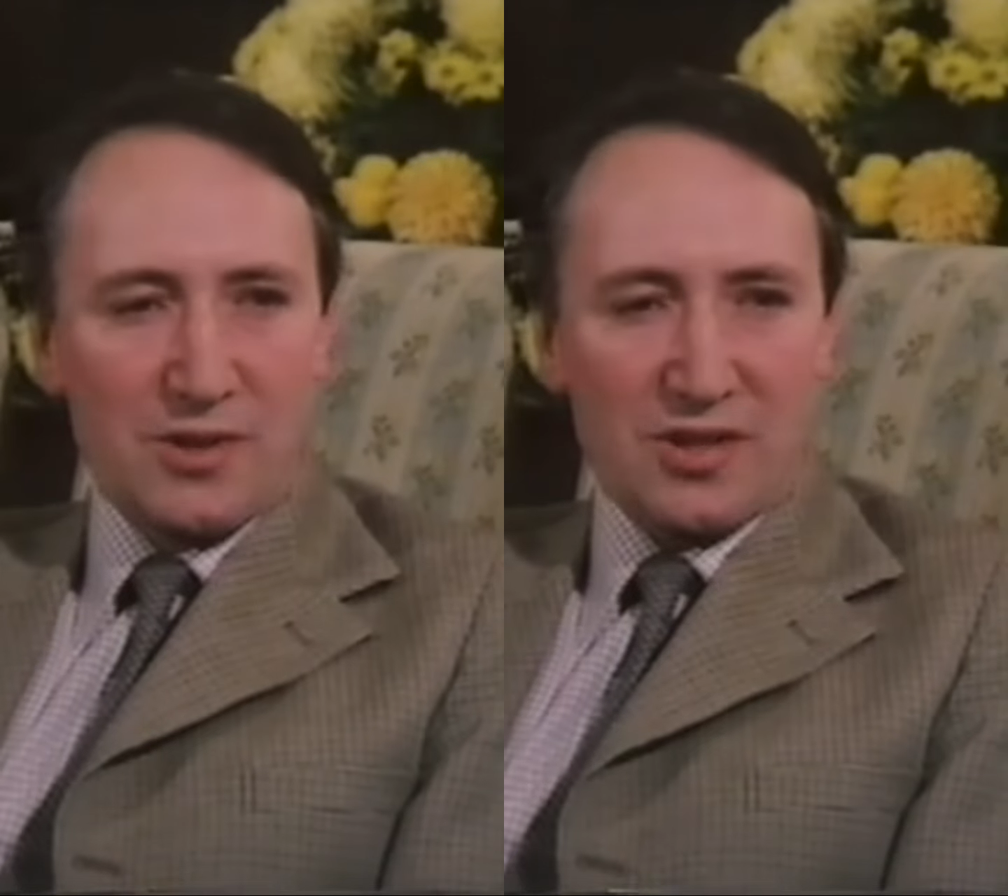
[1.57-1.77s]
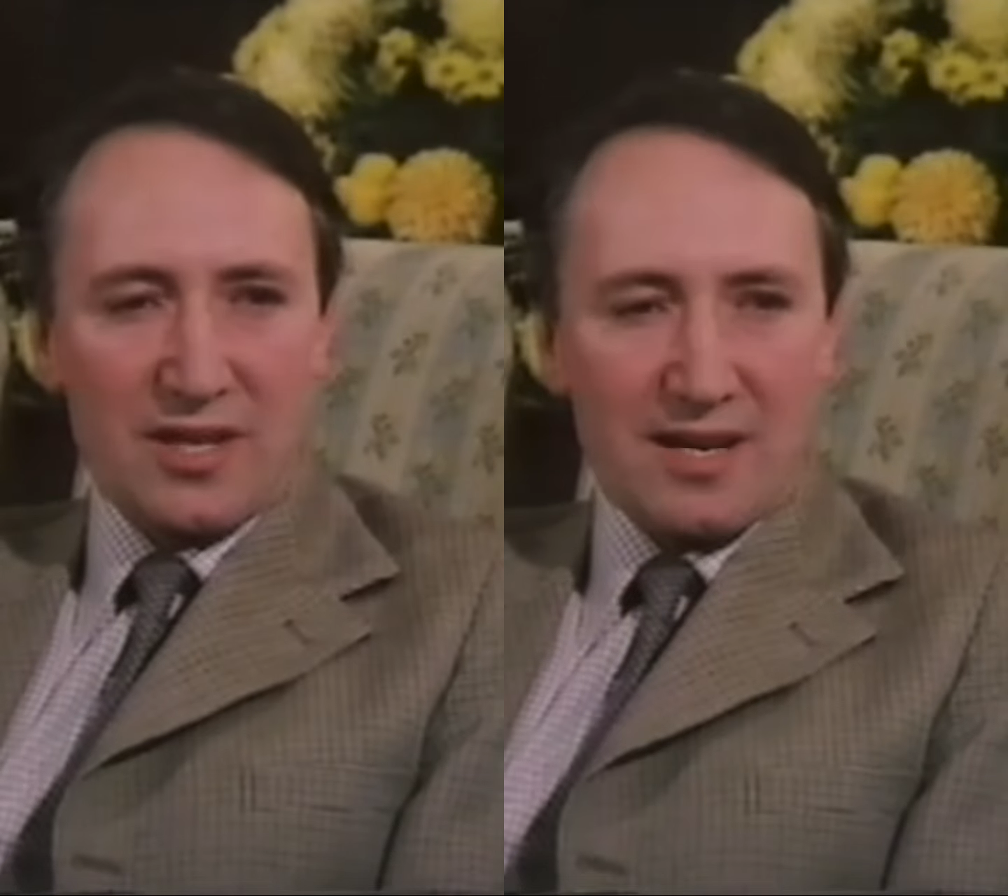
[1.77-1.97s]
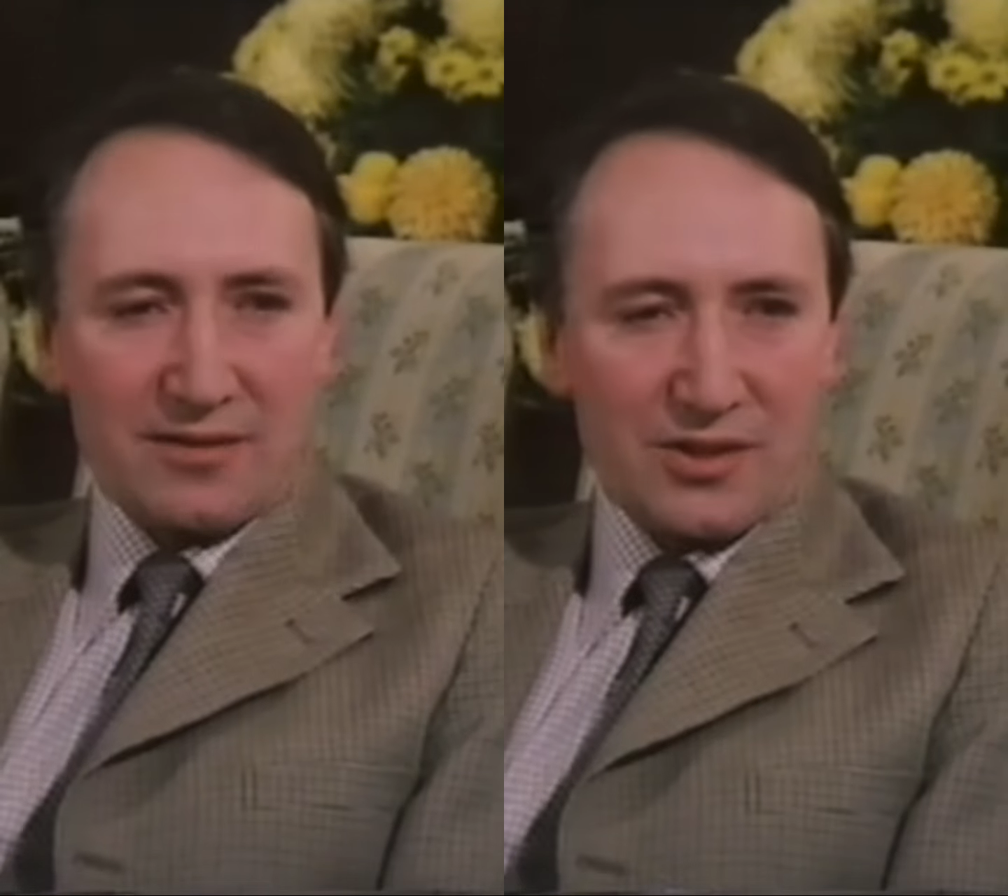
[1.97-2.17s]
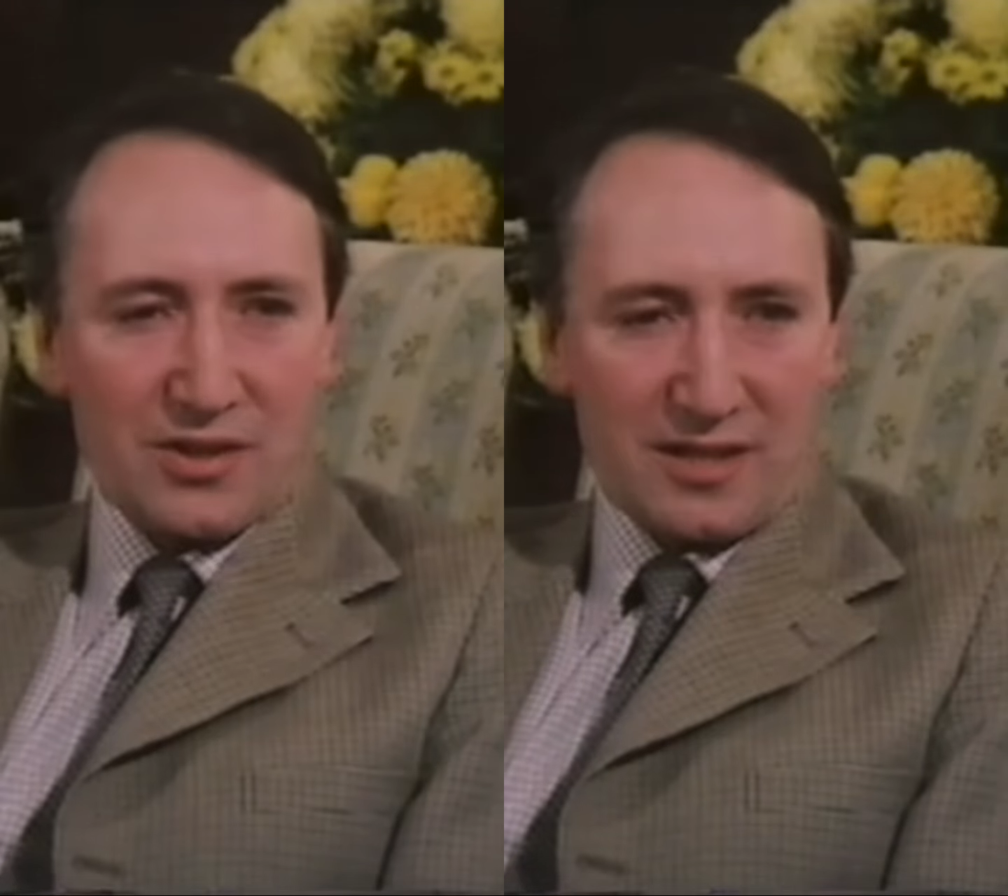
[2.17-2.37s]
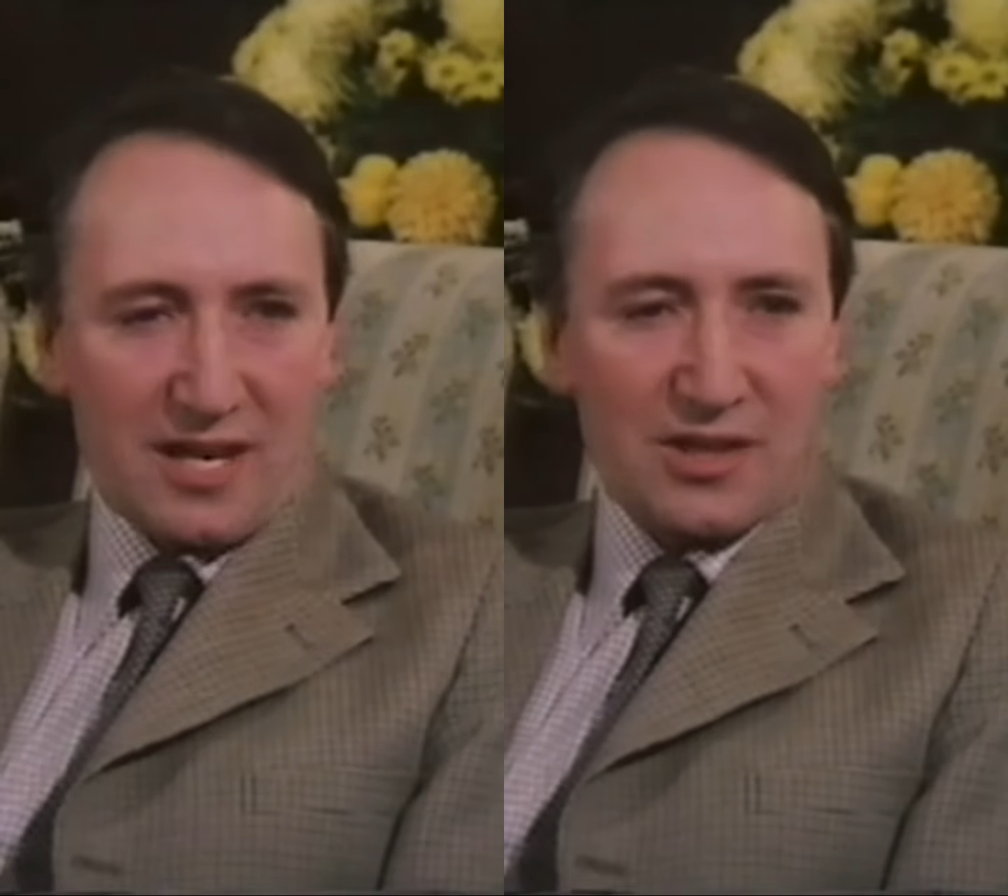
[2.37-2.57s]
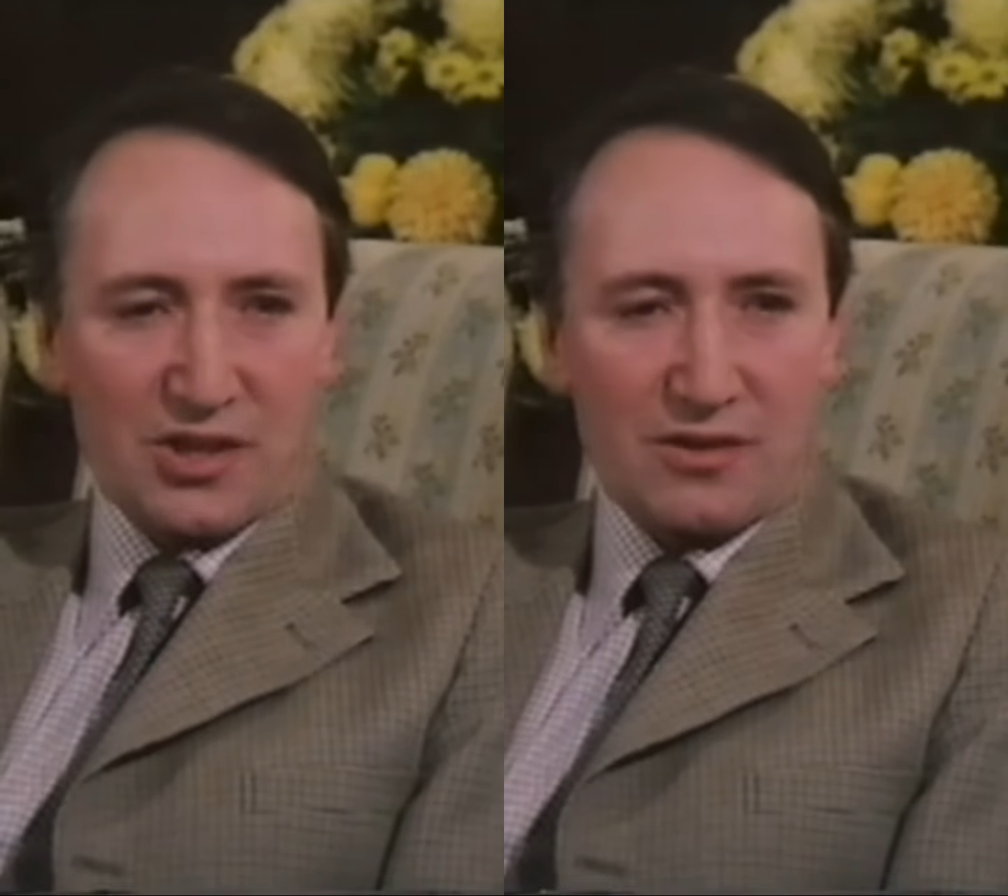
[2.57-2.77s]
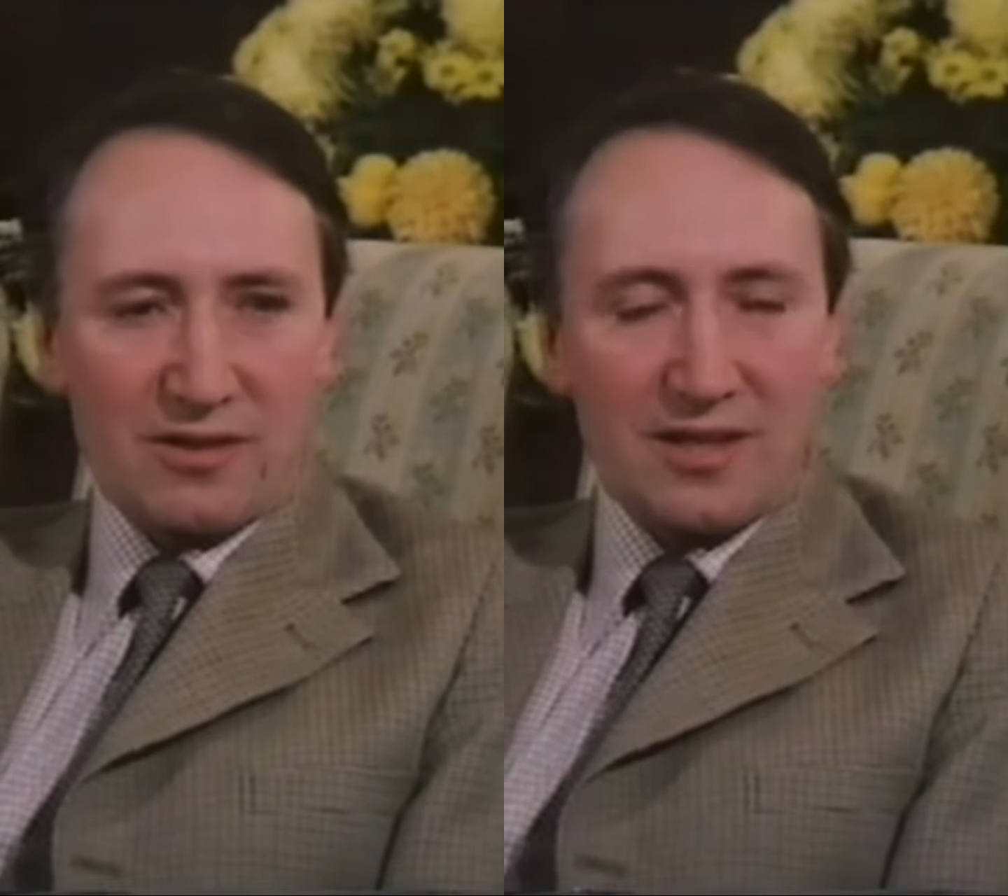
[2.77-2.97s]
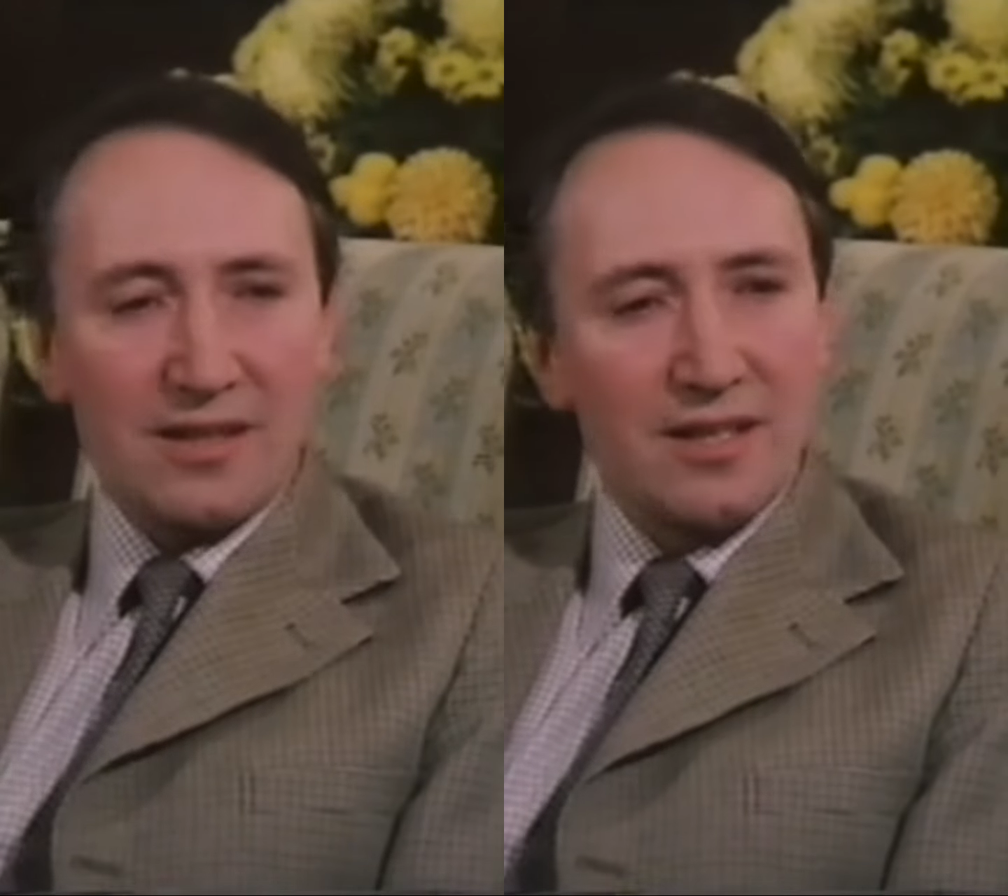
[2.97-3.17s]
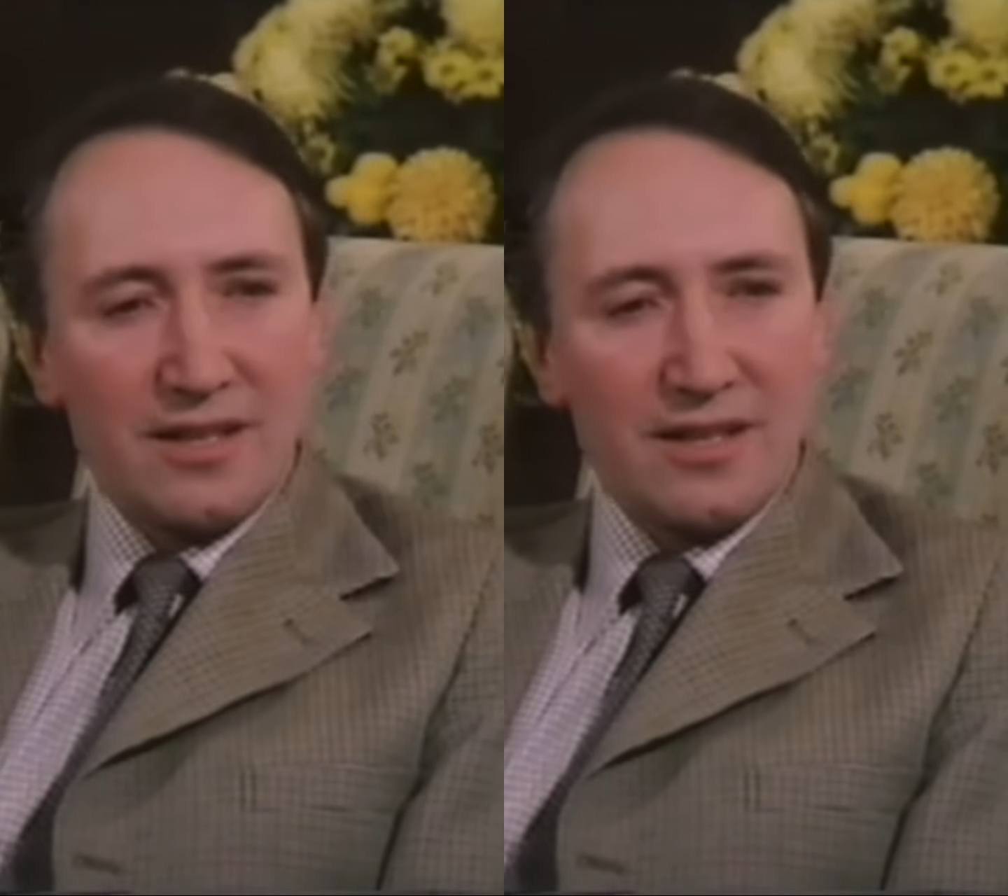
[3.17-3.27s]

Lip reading: stones, the tessera,